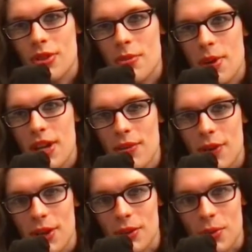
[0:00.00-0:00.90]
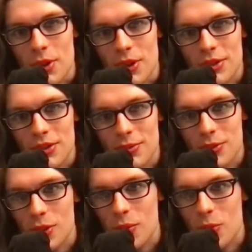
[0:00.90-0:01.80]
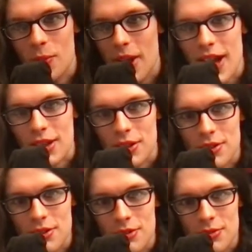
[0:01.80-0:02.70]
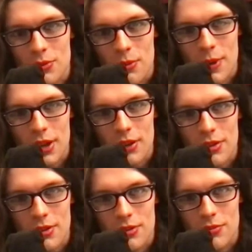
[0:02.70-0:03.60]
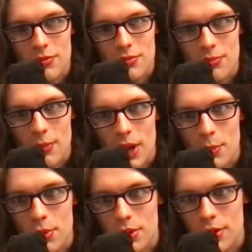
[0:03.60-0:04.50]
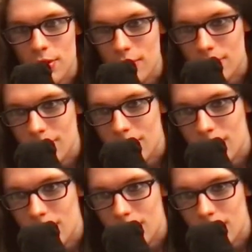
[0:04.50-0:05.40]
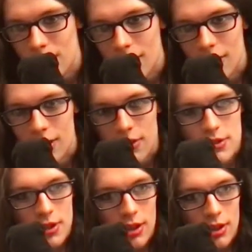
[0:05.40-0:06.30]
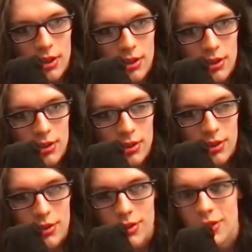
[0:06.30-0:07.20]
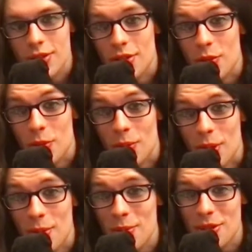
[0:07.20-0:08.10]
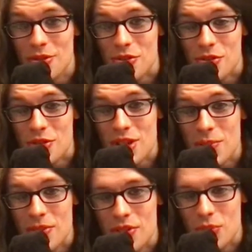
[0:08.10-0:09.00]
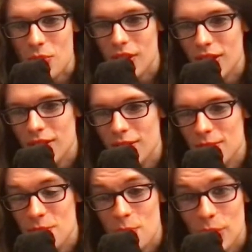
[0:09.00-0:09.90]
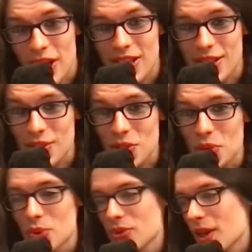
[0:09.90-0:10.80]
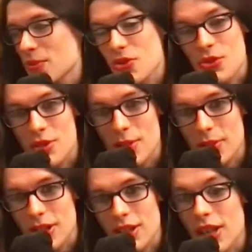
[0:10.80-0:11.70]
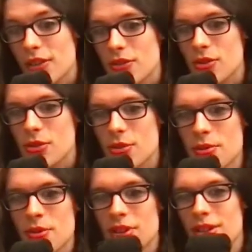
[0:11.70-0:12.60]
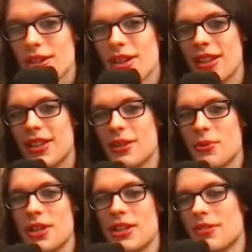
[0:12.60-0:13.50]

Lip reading: mic finally works, so we're back on the MacBook, and there will probably be a stream this week. Breaking news: I'm streaming again soon. I can't wait.